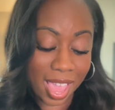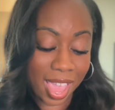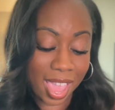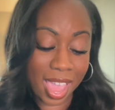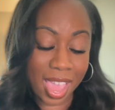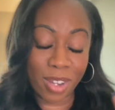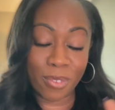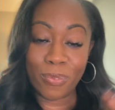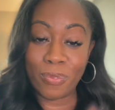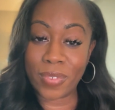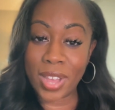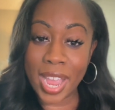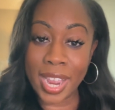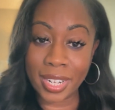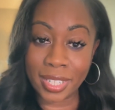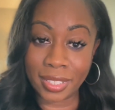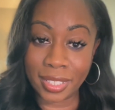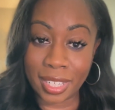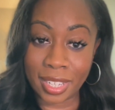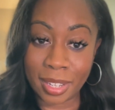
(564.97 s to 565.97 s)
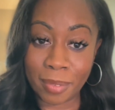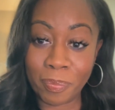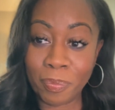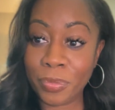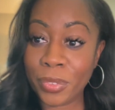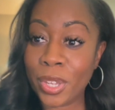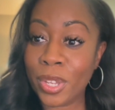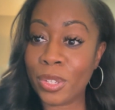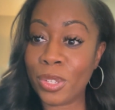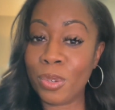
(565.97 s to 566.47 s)
And finally,
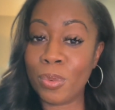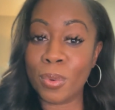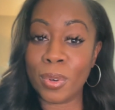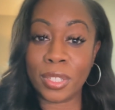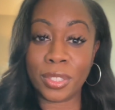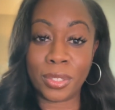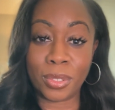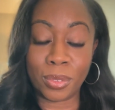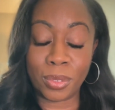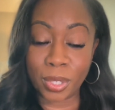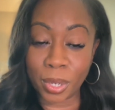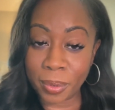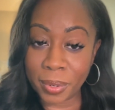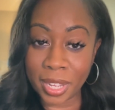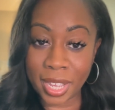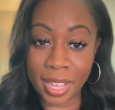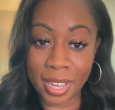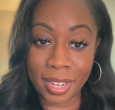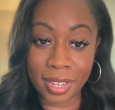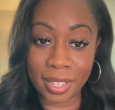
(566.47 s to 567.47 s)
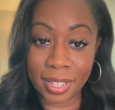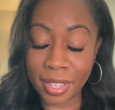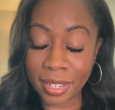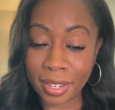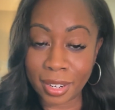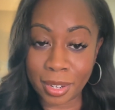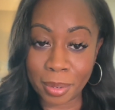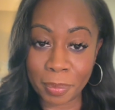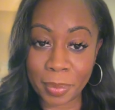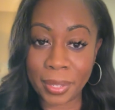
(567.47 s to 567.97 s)
you want to go ahead and get
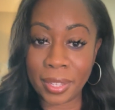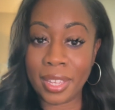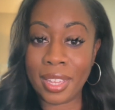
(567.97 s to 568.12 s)
up